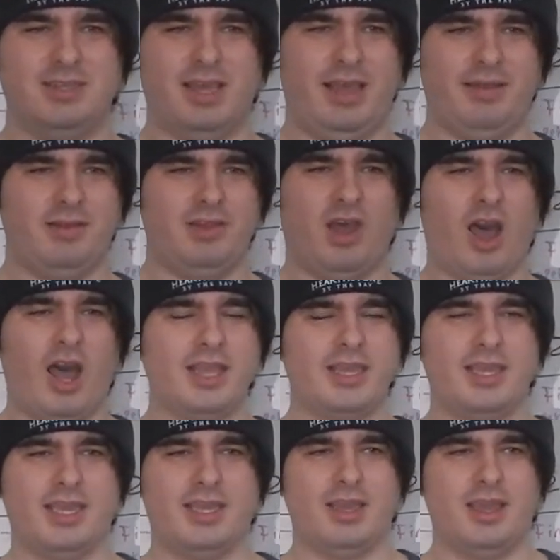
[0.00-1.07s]
and
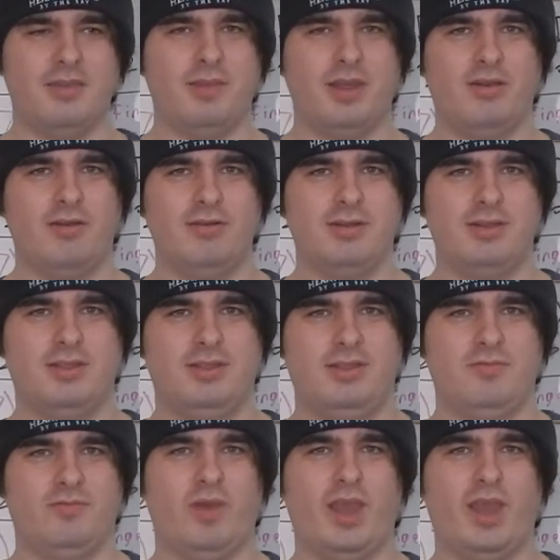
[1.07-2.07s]
talking about the